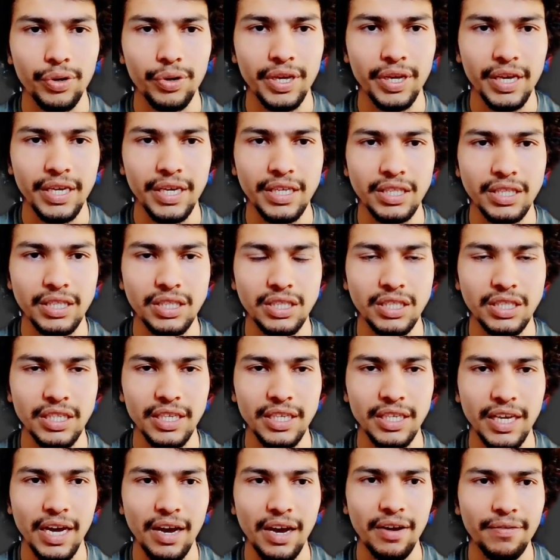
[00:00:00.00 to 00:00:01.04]

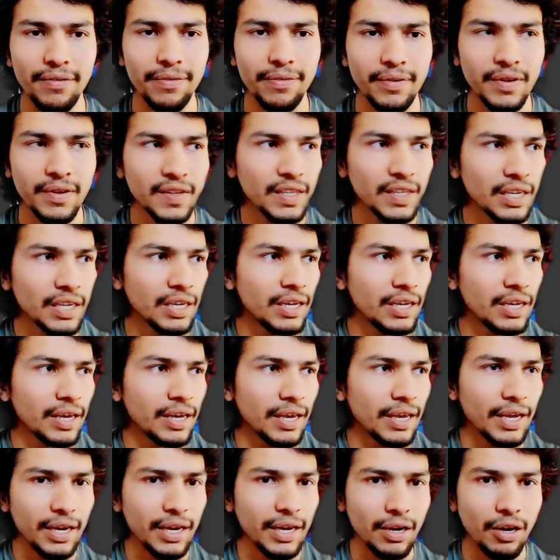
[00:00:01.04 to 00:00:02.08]
htf,
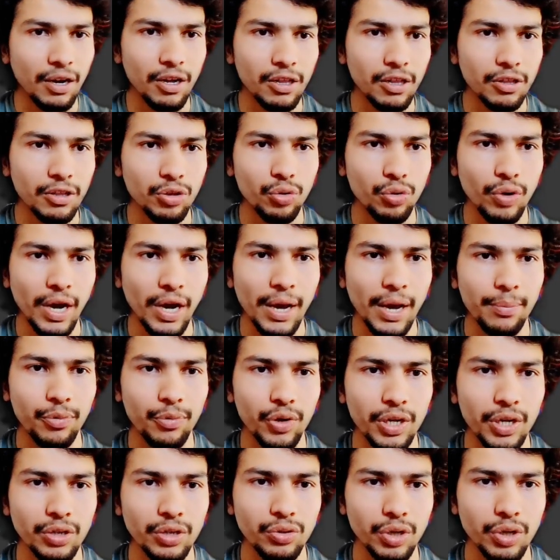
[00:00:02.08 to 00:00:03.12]
and also I'm
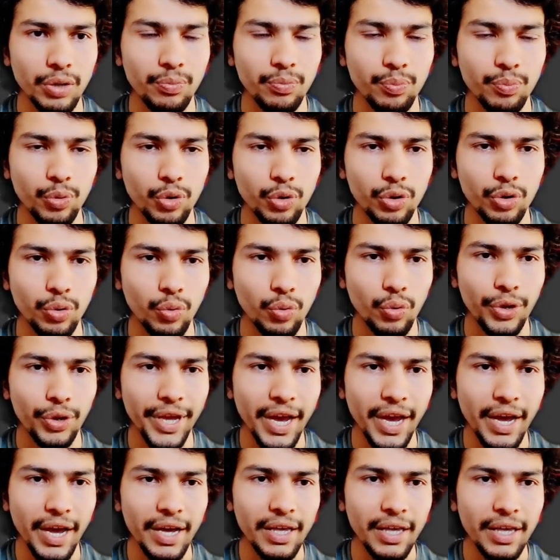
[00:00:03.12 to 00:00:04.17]
going to import
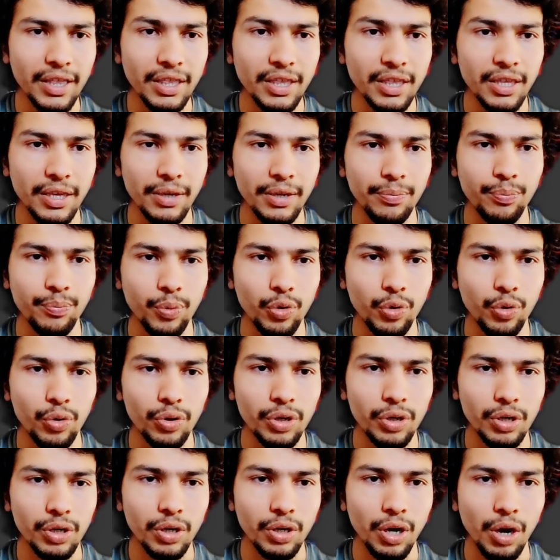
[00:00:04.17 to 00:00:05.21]
OS,
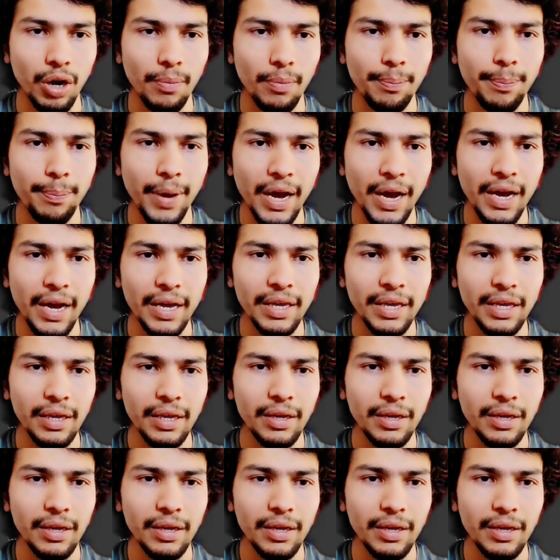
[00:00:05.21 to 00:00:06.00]
import numpy